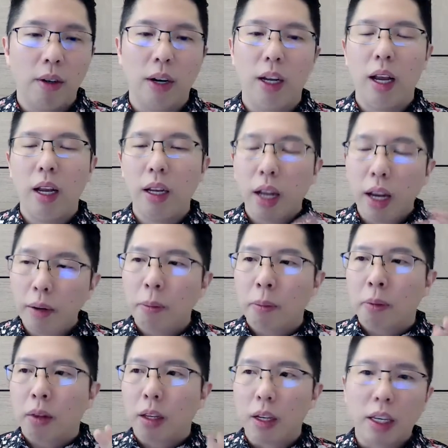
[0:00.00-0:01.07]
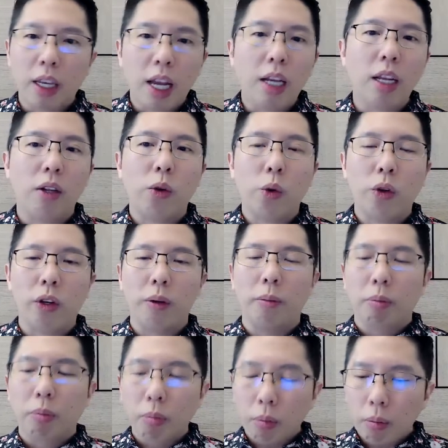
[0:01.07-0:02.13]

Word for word: right? And and again, is you see,